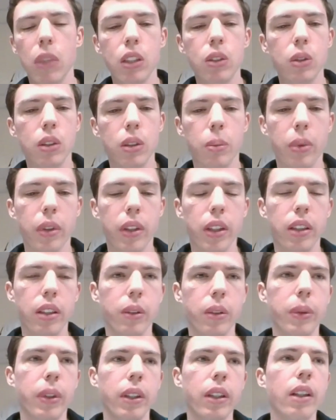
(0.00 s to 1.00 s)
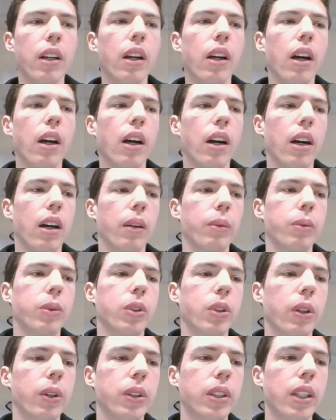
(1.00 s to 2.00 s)
this is a pretty good one.
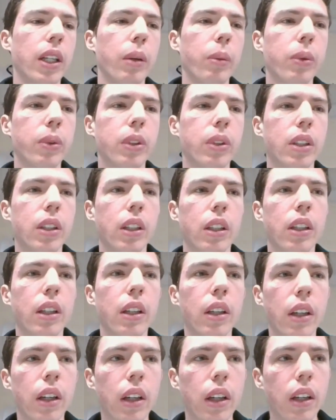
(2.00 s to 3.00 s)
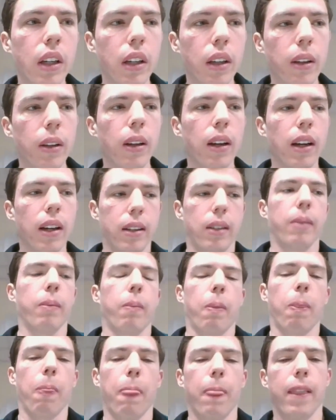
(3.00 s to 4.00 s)
So I was able to
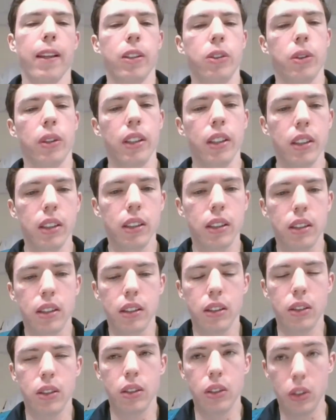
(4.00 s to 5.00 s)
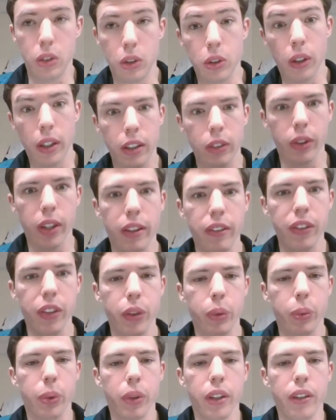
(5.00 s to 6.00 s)
join
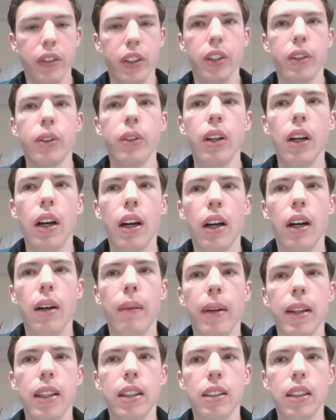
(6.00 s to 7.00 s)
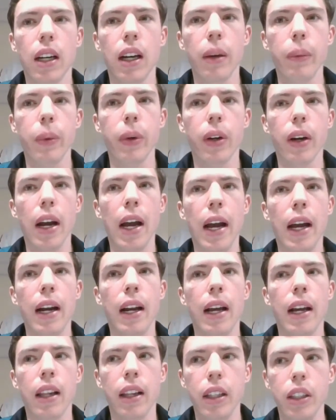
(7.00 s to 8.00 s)
Review and Preview. At the time, we were
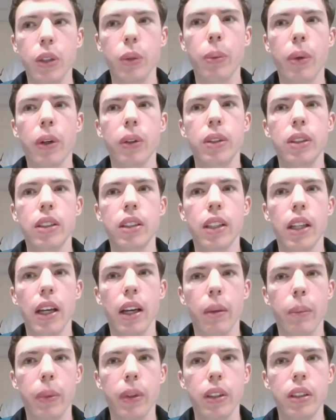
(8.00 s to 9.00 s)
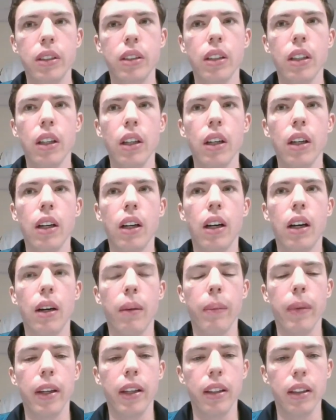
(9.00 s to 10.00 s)
at LAU Post's campus
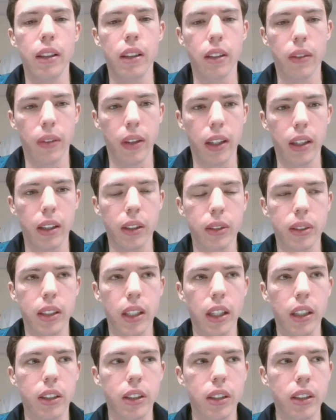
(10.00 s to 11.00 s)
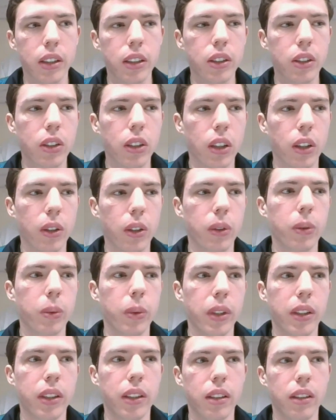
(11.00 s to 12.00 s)
in the radio station. So
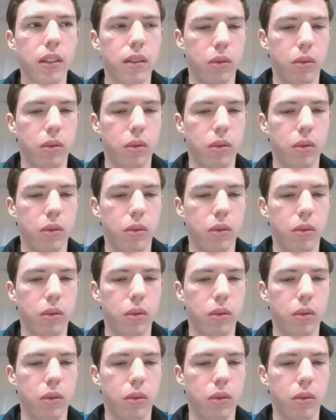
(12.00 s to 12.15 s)
we.